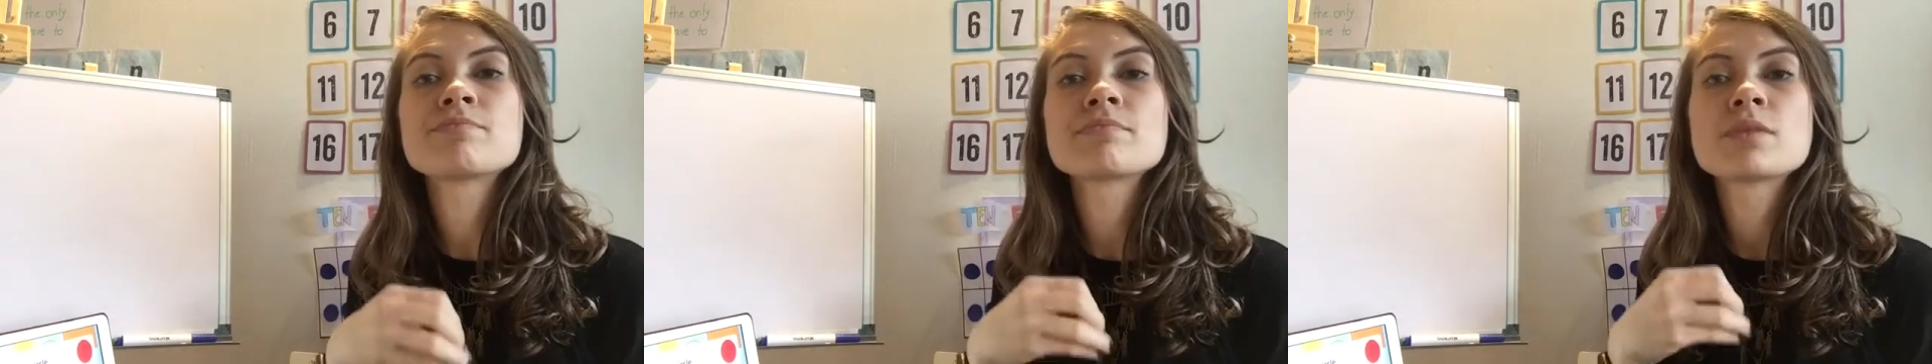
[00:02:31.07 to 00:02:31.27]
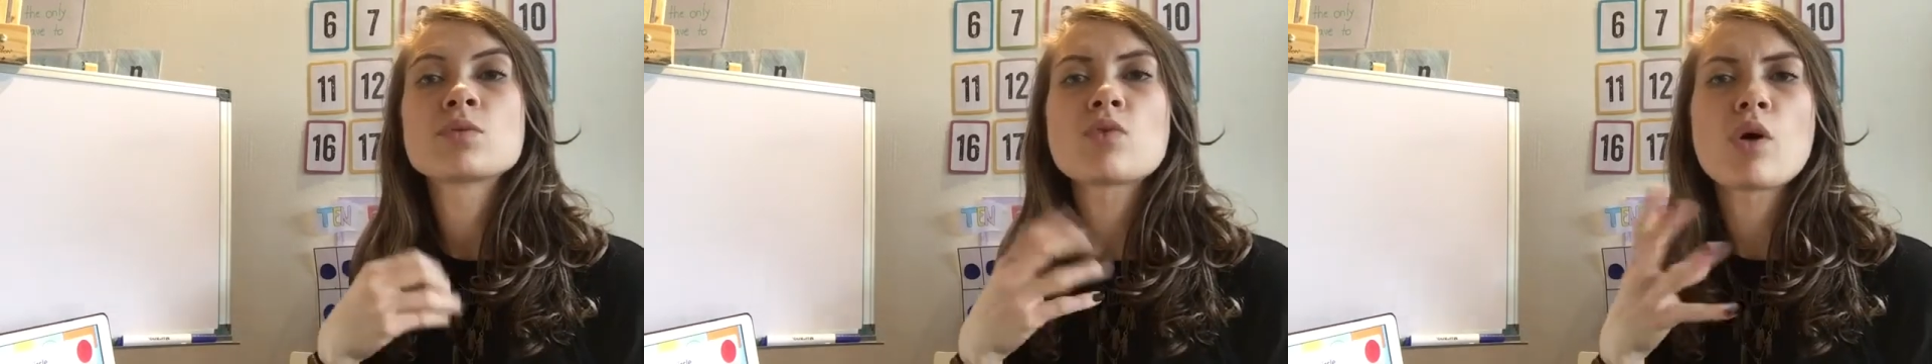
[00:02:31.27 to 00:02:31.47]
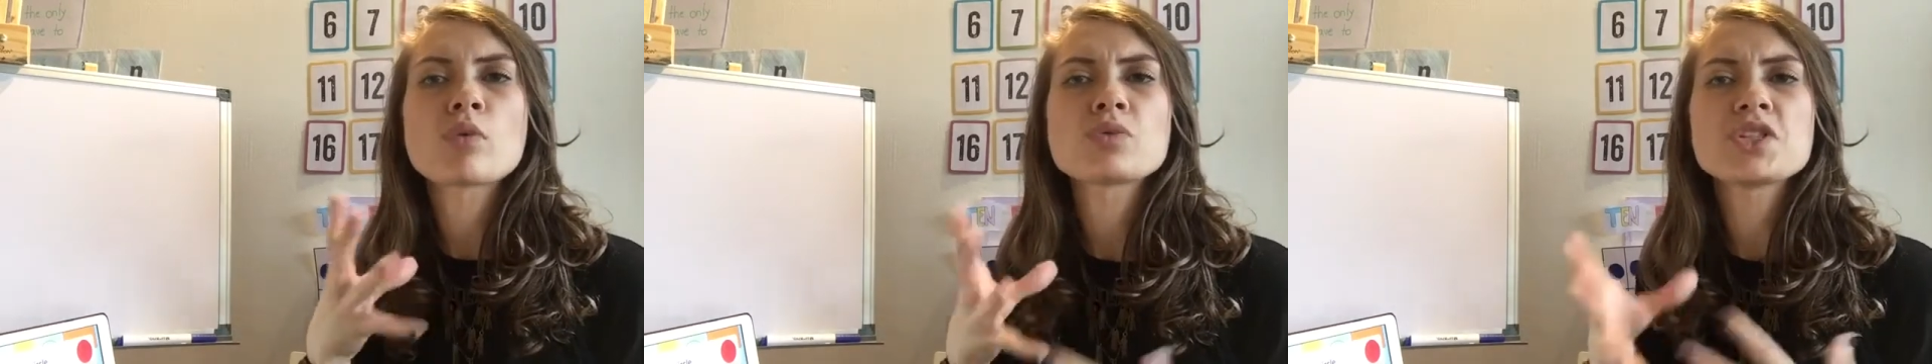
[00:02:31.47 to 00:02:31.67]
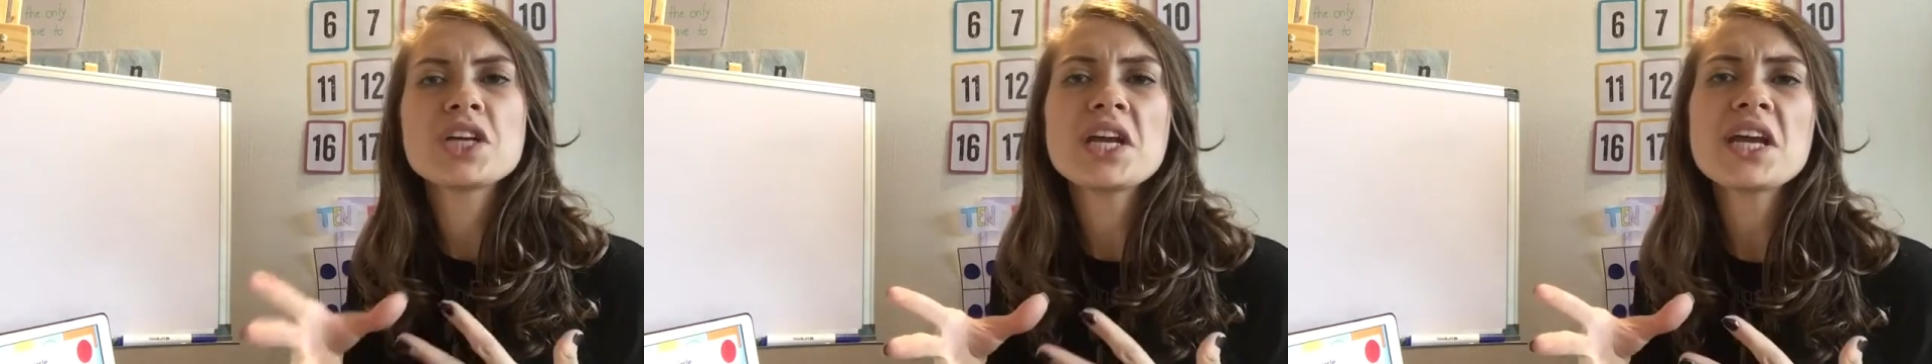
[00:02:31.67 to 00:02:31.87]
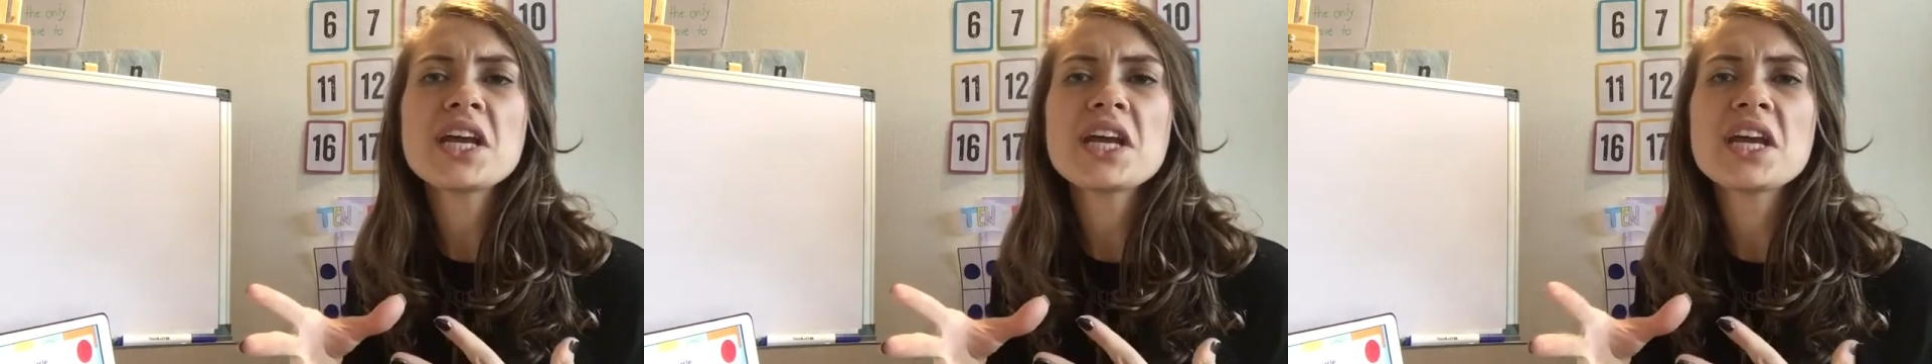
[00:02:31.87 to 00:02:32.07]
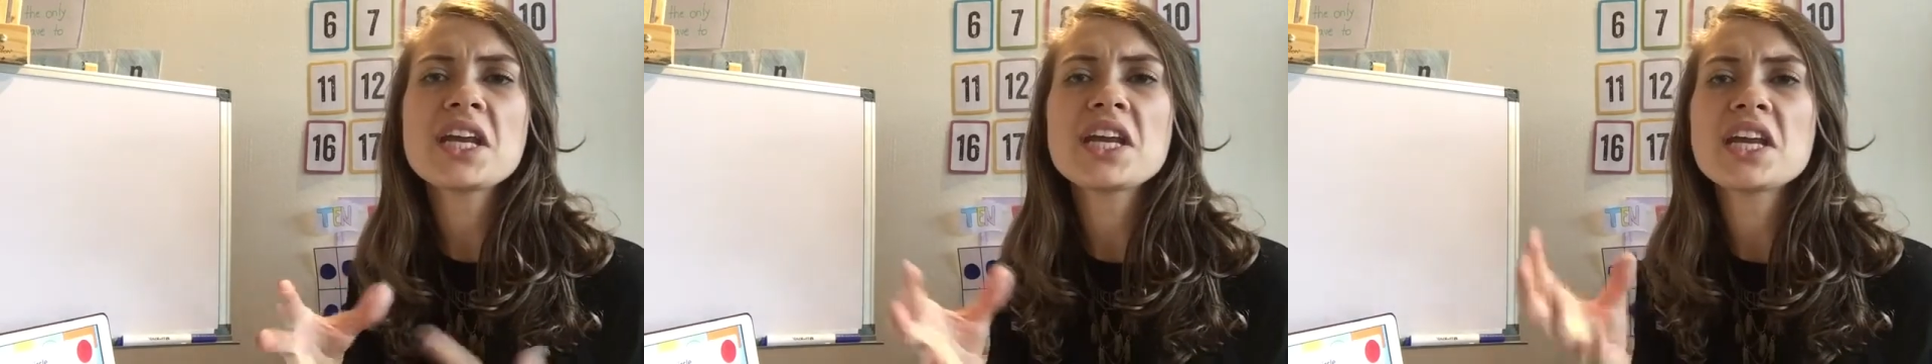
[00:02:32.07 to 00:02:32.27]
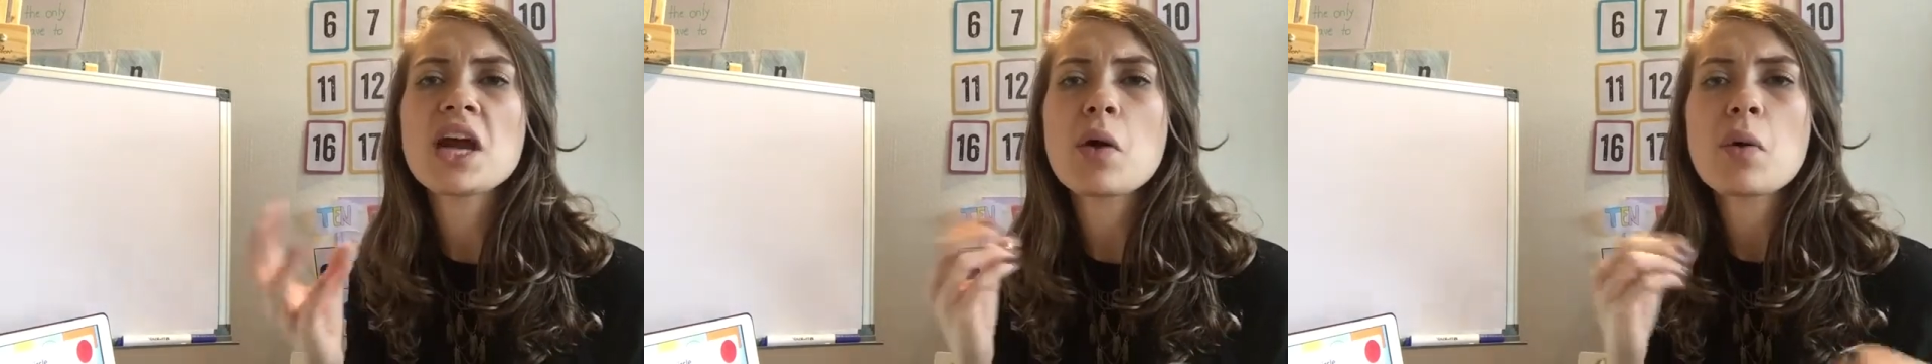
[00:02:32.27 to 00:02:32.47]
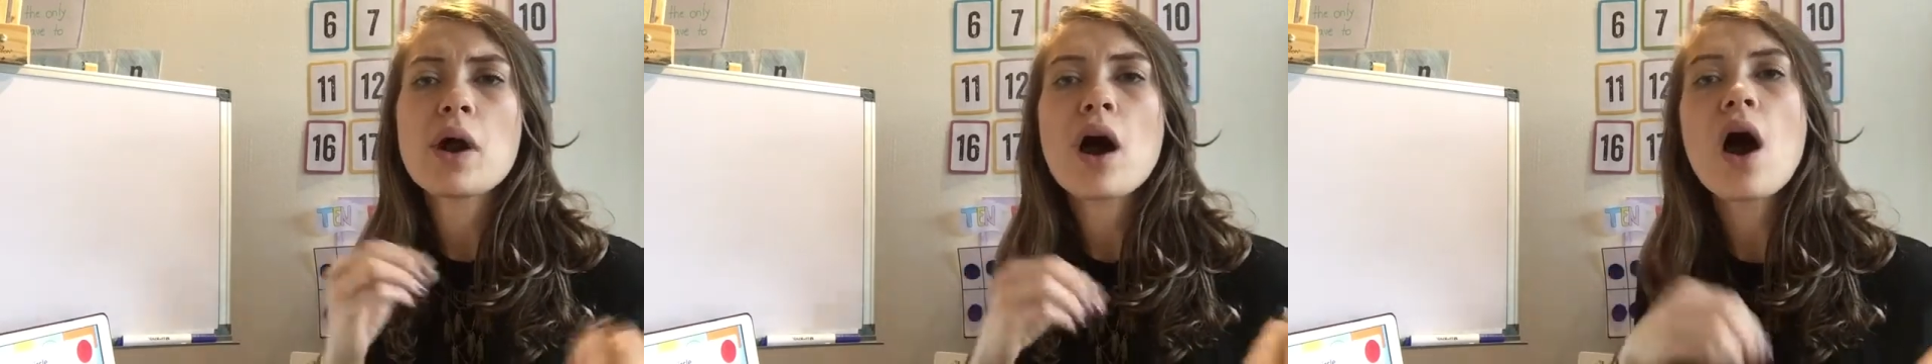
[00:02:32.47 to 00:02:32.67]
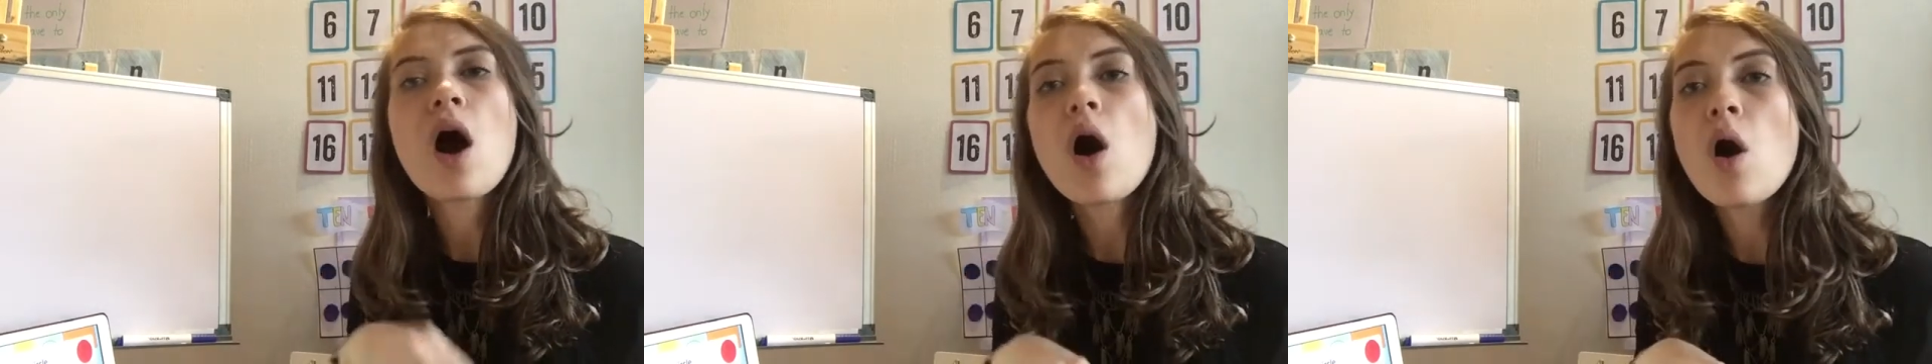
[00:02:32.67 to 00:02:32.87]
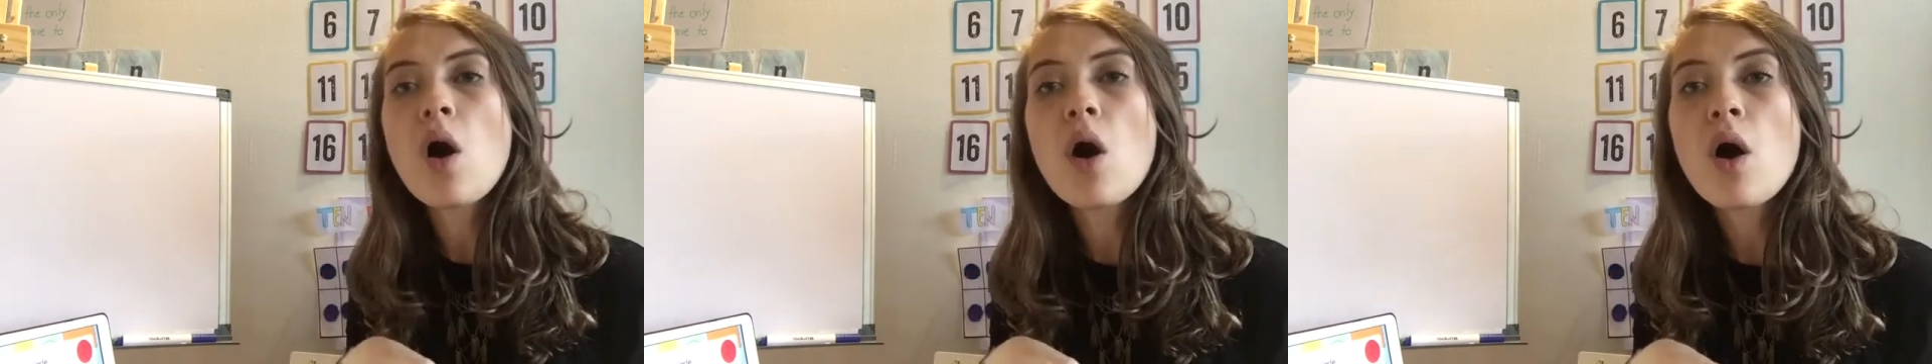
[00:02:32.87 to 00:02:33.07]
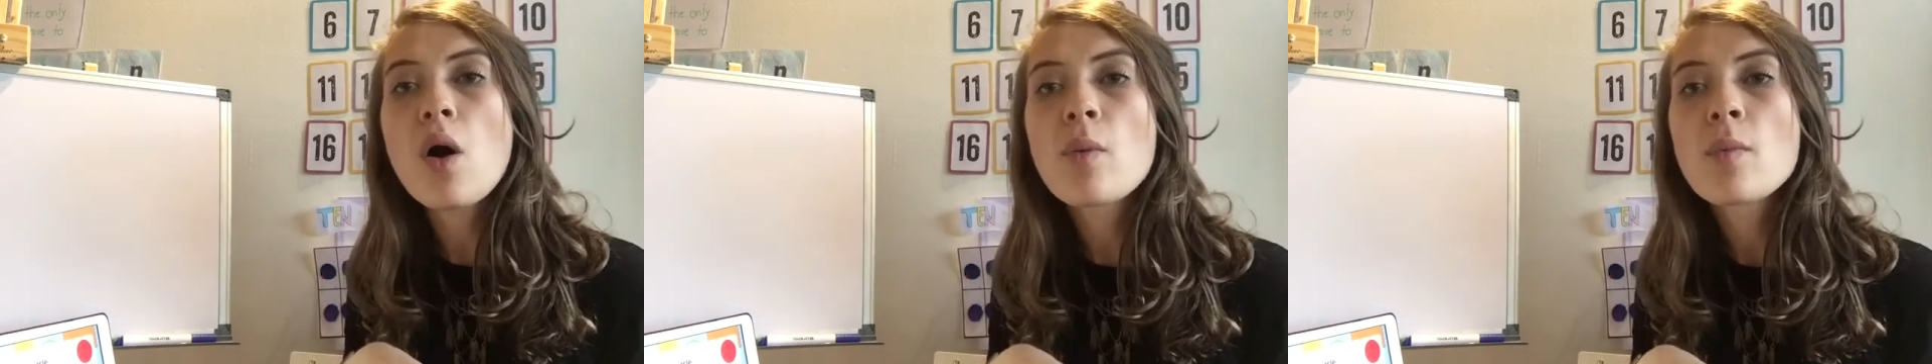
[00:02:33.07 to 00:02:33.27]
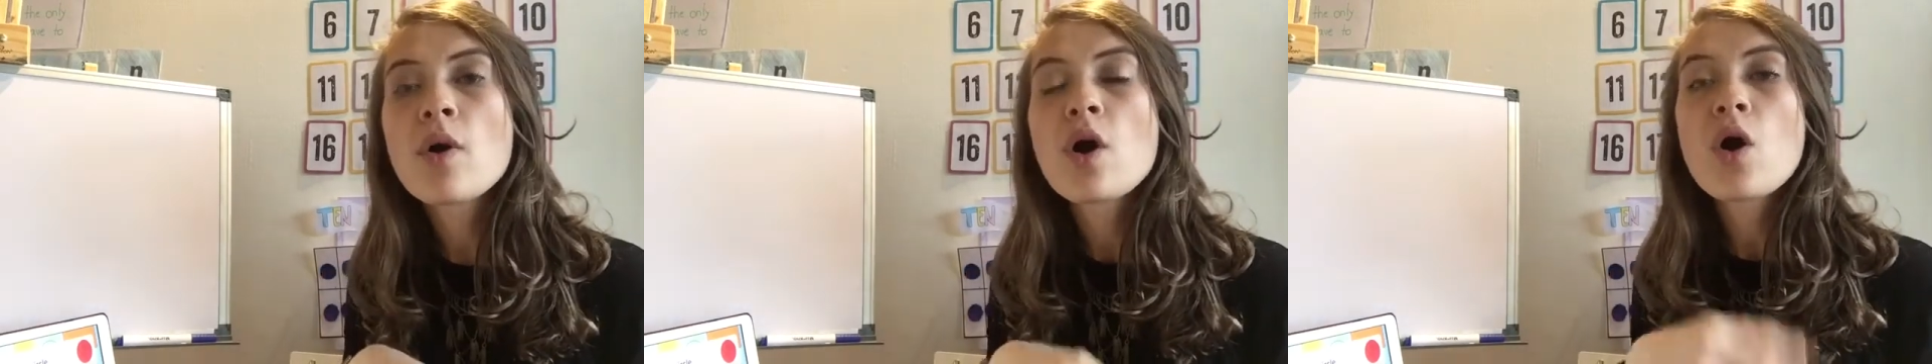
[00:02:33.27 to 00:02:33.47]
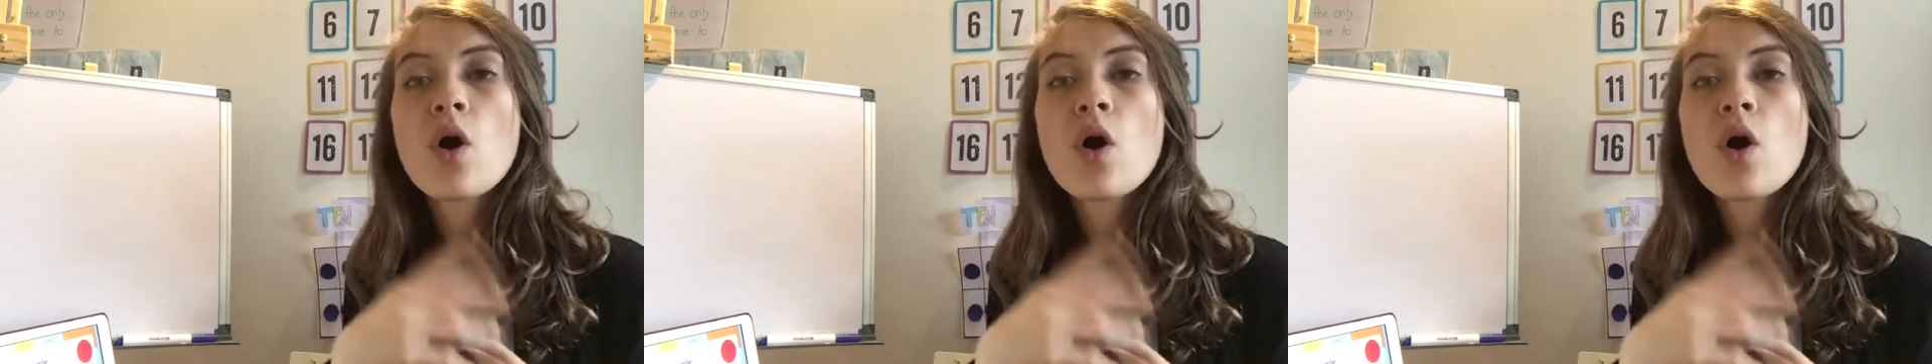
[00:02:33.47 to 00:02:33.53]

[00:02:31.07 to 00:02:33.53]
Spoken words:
routine, in our home,